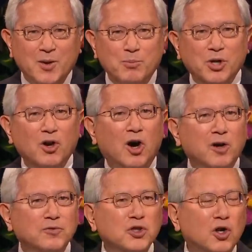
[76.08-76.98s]
but
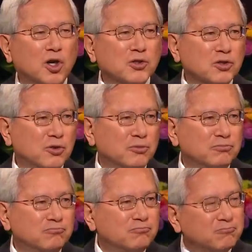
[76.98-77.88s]
often also
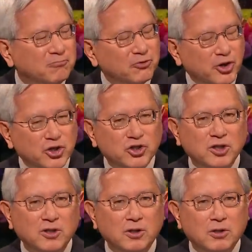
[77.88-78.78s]
friction,
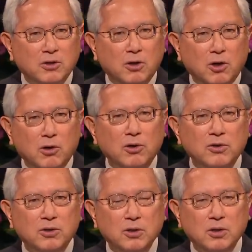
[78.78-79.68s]

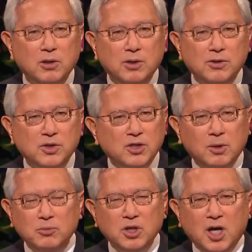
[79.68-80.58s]
hurt,
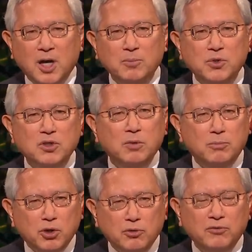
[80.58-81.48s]
sometimes
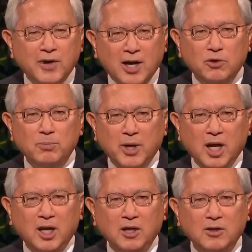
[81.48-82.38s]
profound
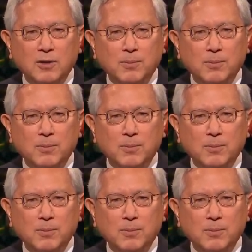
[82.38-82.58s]
pain.